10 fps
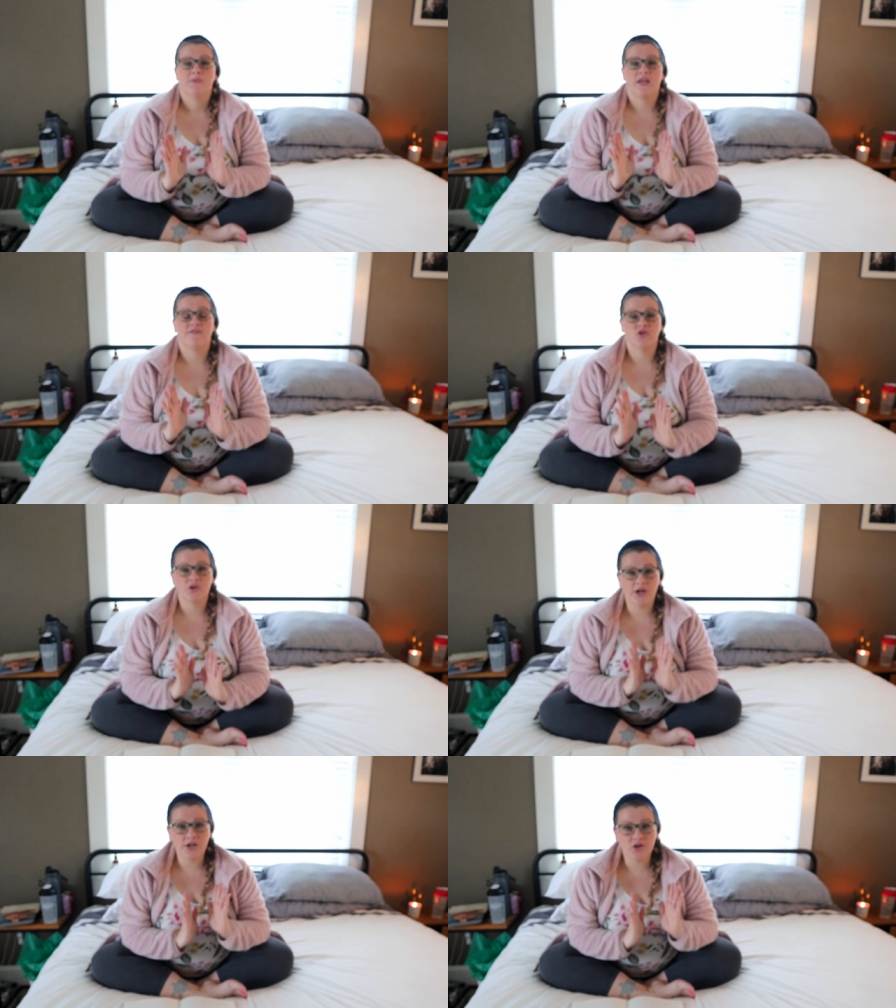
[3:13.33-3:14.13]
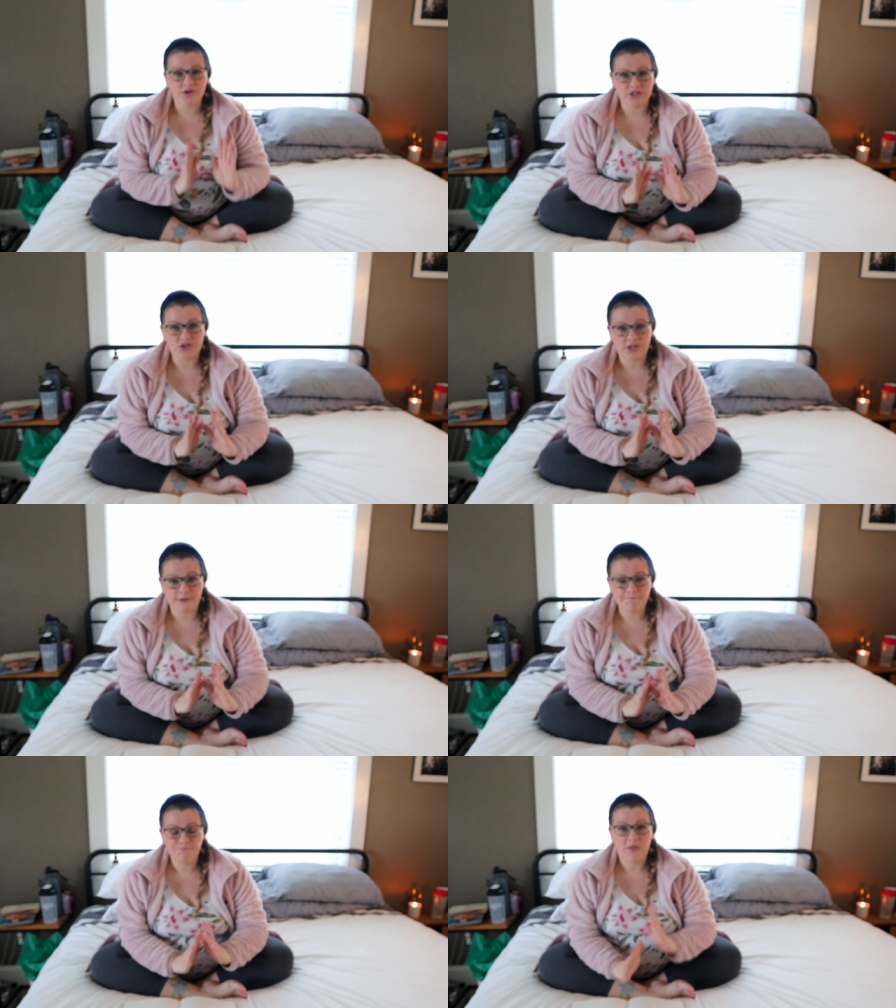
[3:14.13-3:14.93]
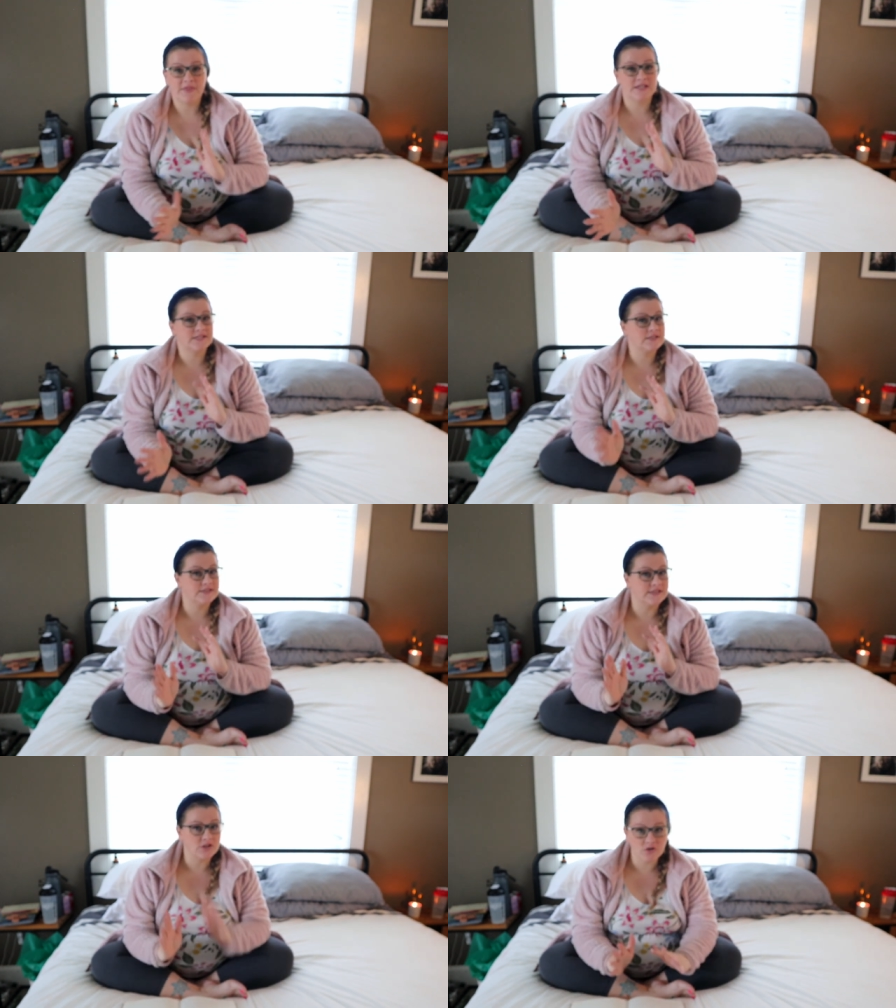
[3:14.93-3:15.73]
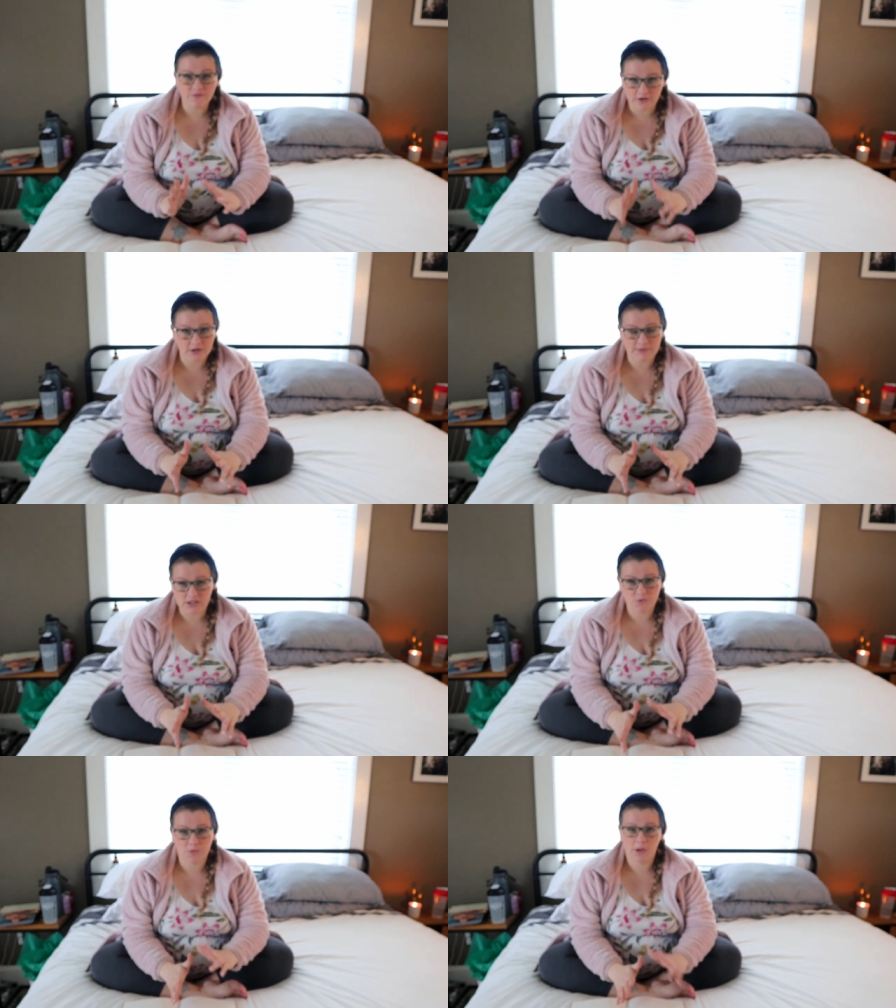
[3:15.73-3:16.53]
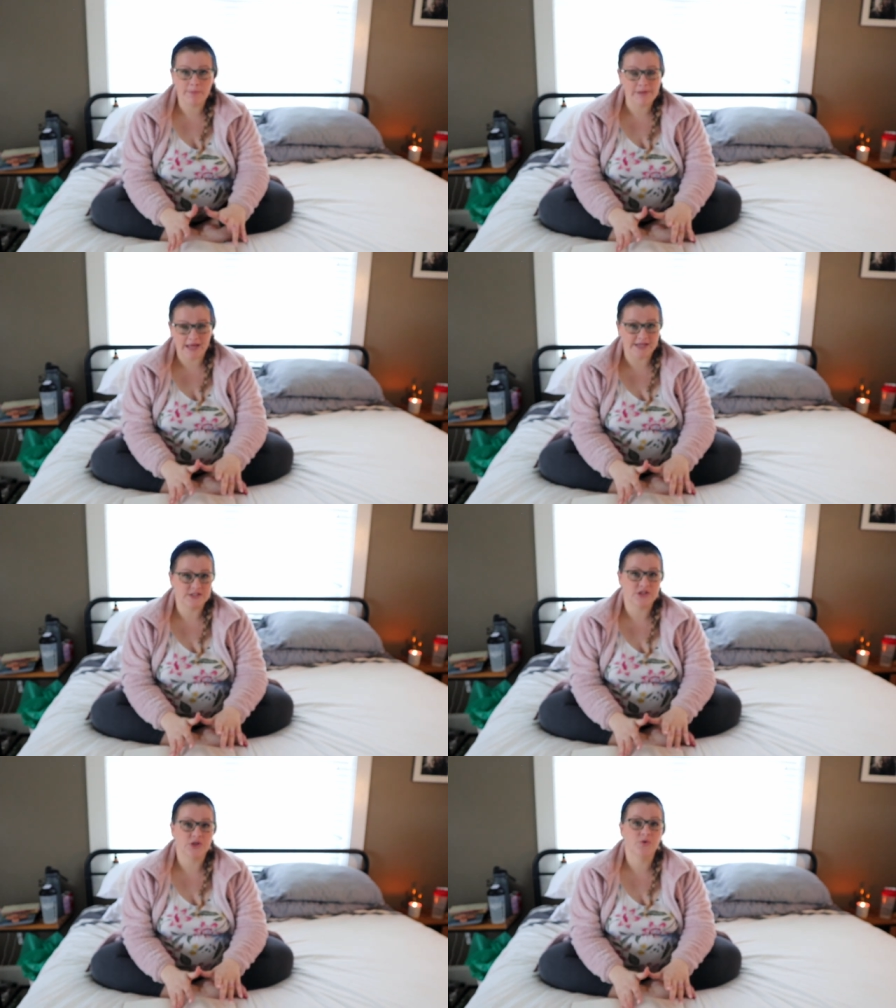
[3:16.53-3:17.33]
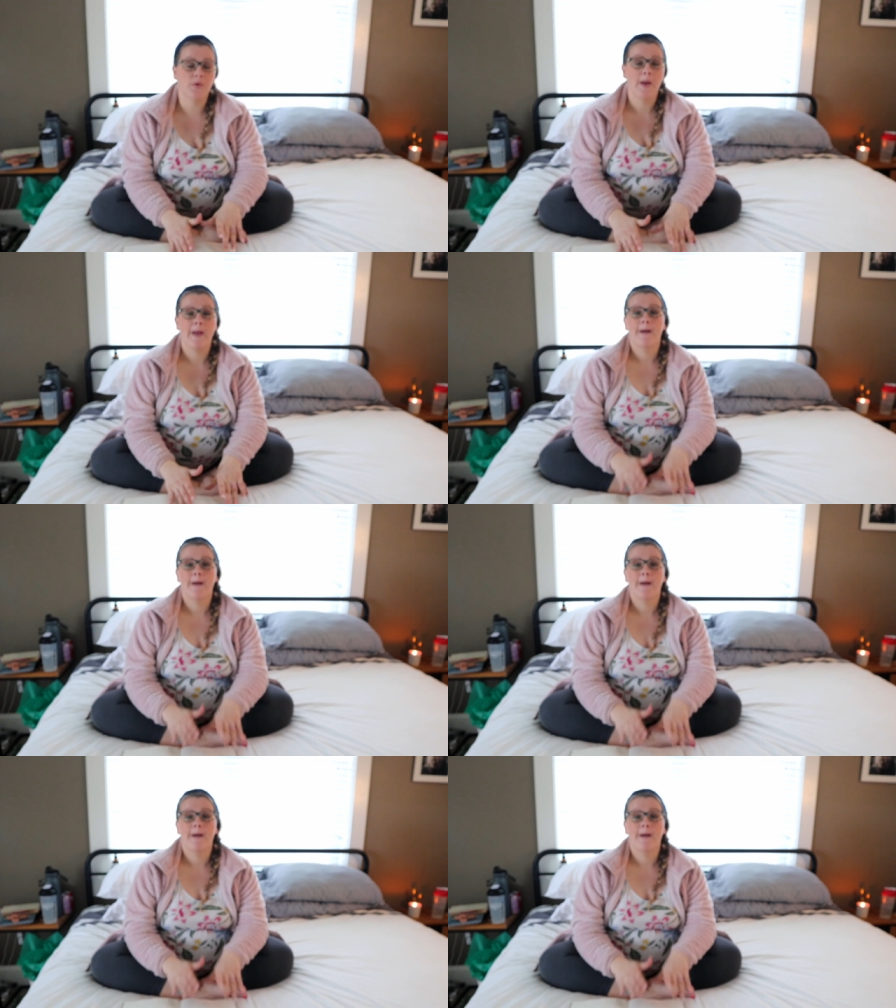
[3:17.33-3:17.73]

if you're not a Christian, these still very much will apply to you,